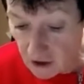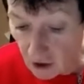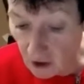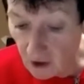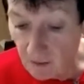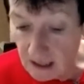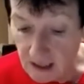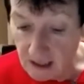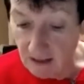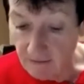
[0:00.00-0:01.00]
got to be
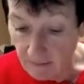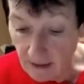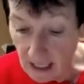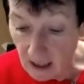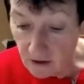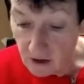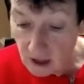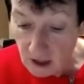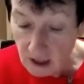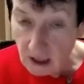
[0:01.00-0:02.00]
stuff around
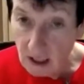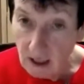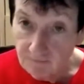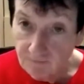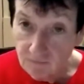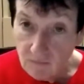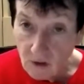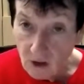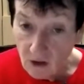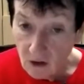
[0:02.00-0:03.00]

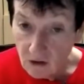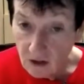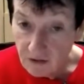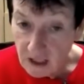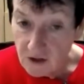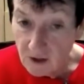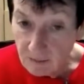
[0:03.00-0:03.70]
the things that,